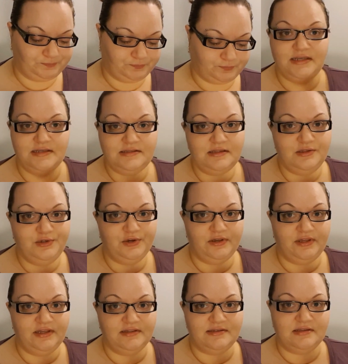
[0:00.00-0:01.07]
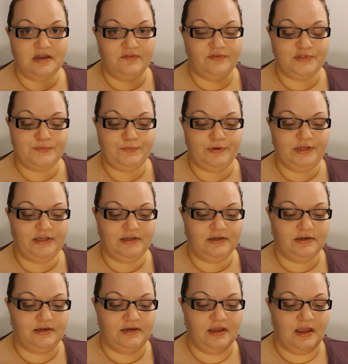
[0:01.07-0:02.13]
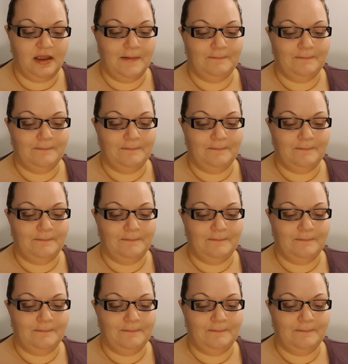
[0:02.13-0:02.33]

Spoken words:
The taste of the cookie itself is pretty good,